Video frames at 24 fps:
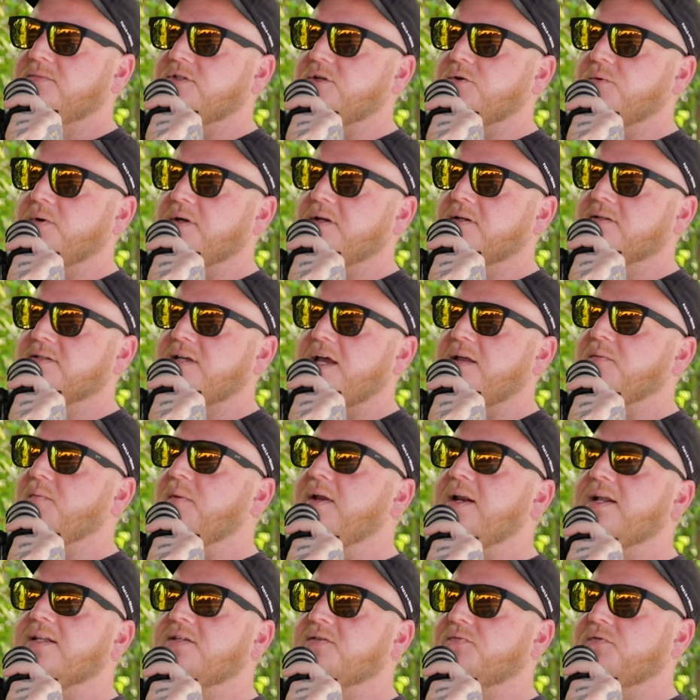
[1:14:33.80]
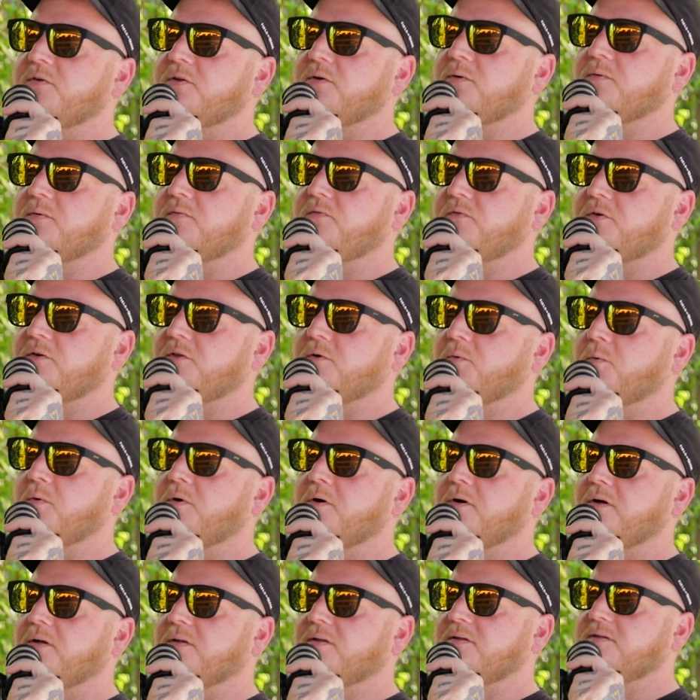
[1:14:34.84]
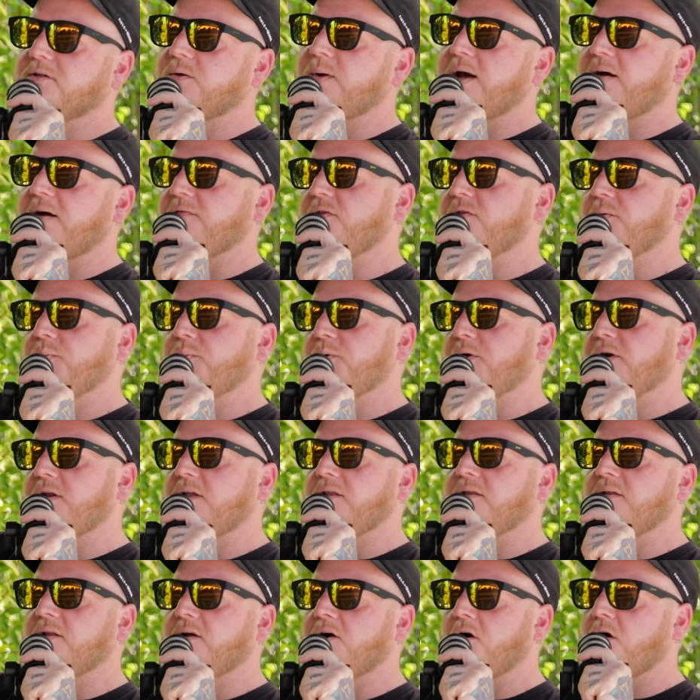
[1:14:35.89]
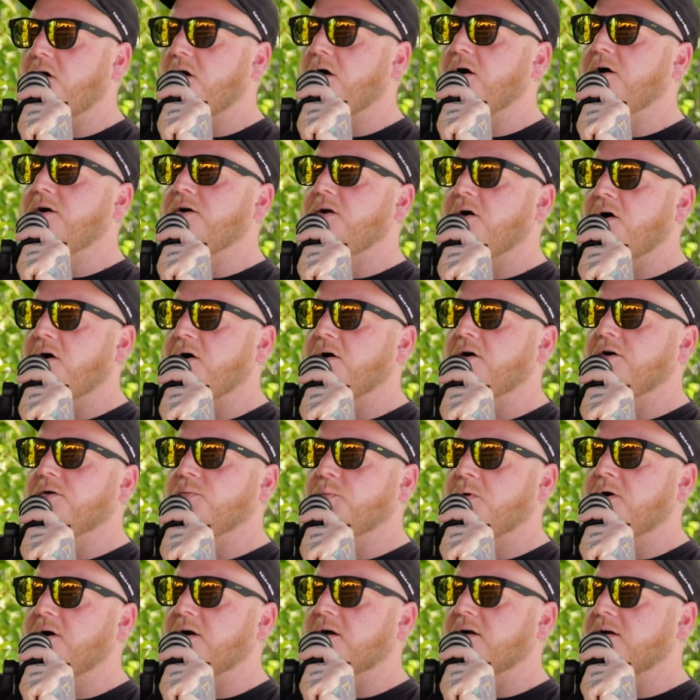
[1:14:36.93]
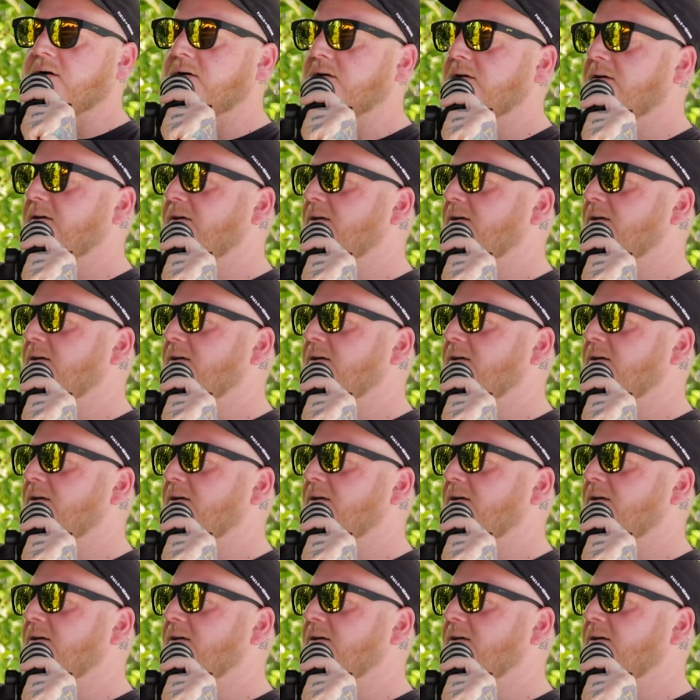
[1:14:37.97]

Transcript: doing 10 minutes for the for the world. You yeah. have to put in hard hard work.